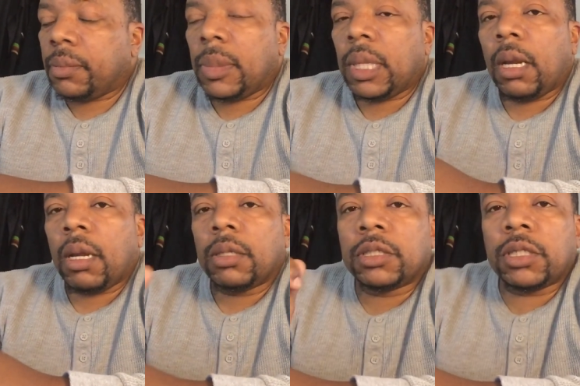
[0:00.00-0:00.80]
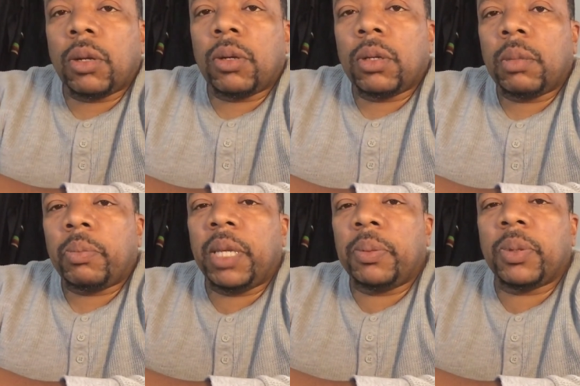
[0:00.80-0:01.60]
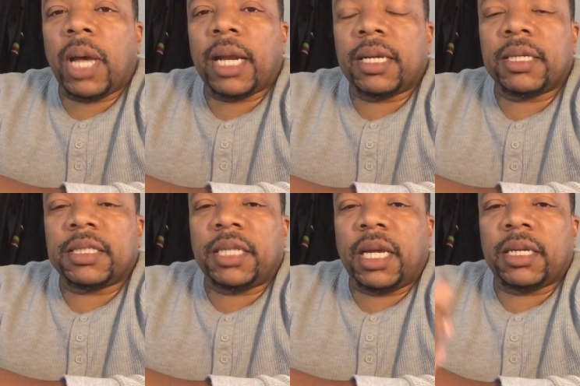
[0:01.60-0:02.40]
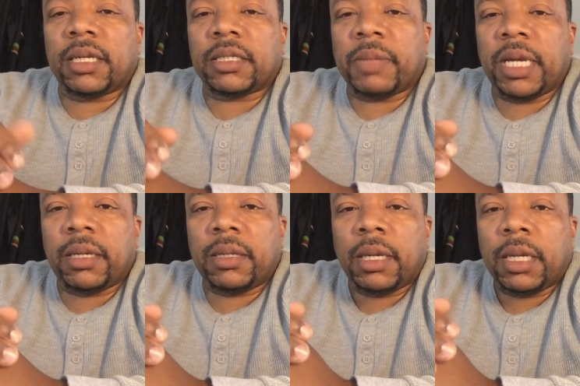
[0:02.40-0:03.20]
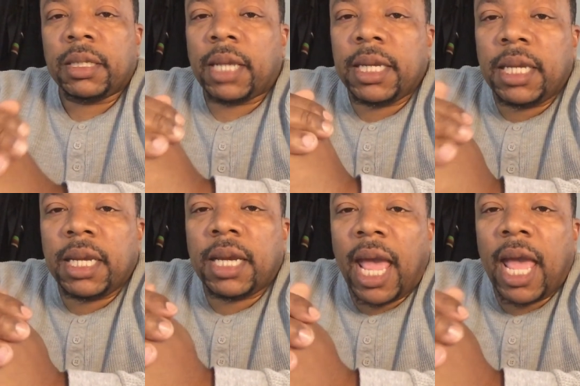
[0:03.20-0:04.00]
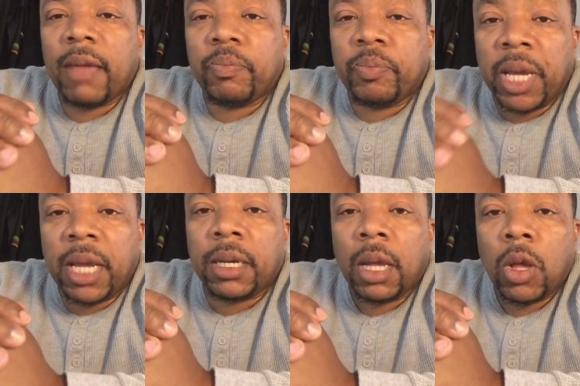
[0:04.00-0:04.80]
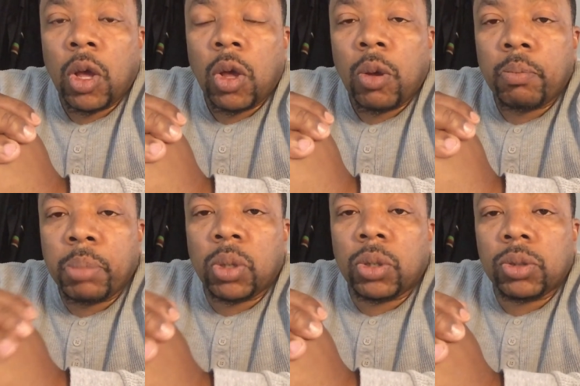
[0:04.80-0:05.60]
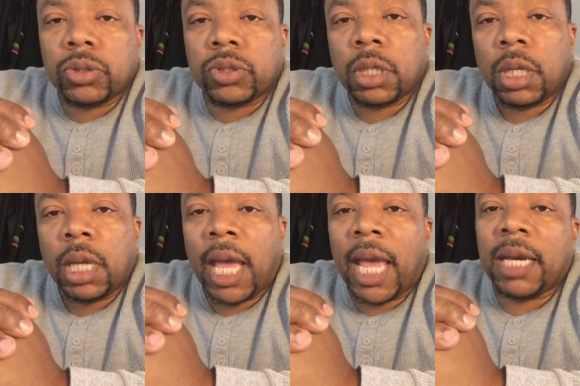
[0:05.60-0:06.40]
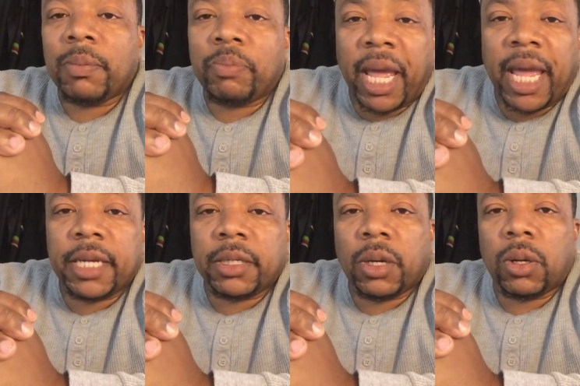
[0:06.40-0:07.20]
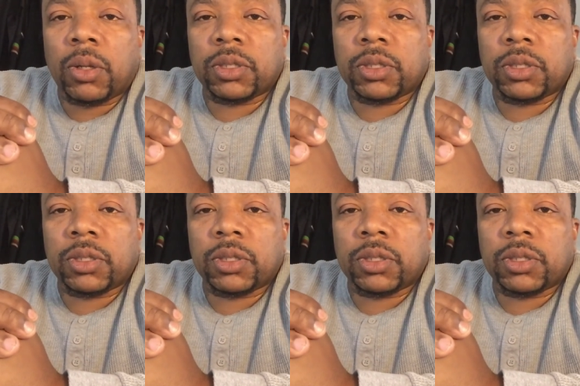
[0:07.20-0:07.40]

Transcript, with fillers: So people got to understand this, man. They did had pit bulls and band dogs.